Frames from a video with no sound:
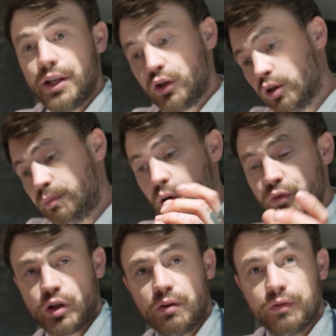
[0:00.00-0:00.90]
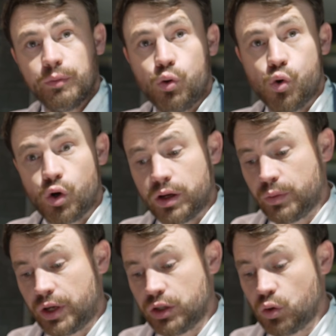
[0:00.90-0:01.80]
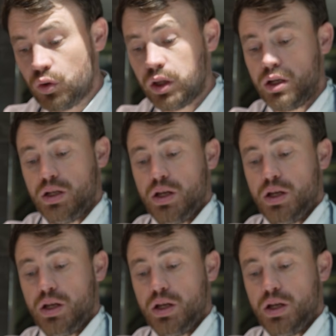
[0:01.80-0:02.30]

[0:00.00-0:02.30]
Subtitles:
You've got the bones coming from the pork, and we can do all the